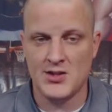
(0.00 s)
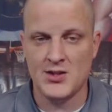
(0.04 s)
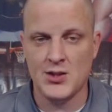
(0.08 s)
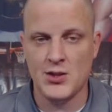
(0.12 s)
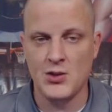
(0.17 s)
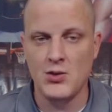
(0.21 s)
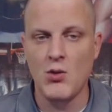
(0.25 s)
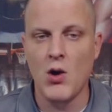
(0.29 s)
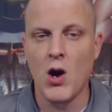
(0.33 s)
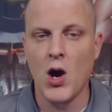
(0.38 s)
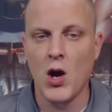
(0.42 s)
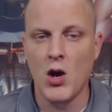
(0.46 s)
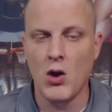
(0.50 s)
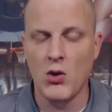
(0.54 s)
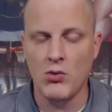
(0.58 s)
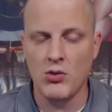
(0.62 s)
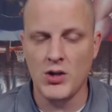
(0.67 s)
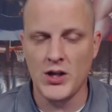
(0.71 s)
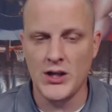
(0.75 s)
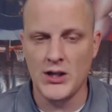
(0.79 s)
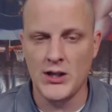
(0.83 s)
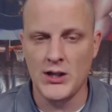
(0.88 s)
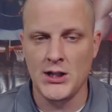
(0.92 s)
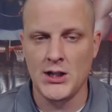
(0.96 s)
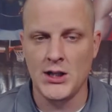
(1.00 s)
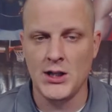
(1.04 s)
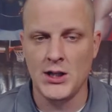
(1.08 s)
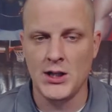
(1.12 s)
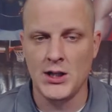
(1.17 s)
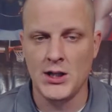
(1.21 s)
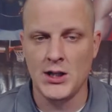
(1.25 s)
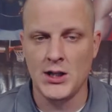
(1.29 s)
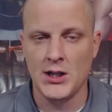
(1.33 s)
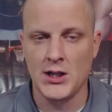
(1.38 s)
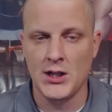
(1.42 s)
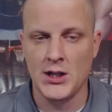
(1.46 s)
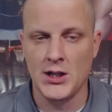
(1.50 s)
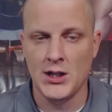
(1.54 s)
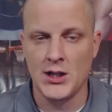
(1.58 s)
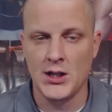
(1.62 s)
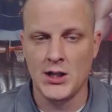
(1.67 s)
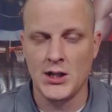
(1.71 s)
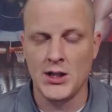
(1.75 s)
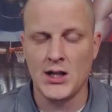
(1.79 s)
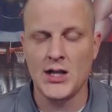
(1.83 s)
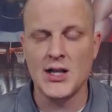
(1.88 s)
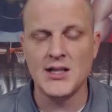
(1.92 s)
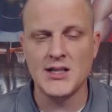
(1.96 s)
to Hogan
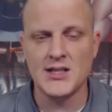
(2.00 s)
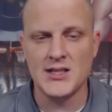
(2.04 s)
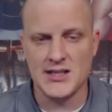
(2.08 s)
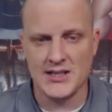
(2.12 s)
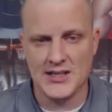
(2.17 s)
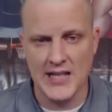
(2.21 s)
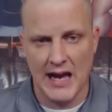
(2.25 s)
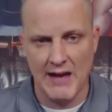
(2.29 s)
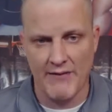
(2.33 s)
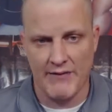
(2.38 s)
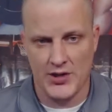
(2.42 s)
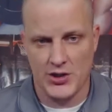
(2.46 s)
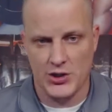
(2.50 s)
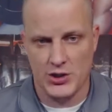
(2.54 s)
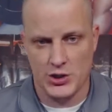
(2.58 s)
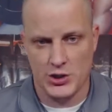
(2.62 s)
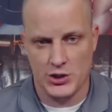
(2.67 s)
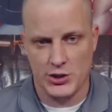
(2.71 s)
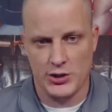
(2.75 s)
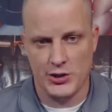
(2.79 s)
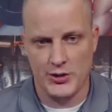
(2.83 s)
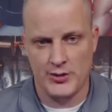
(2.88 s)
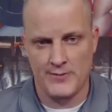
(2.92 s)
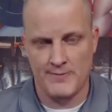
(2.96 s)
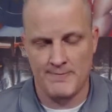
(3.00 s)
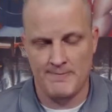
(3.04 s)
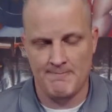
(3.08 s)
and Savage.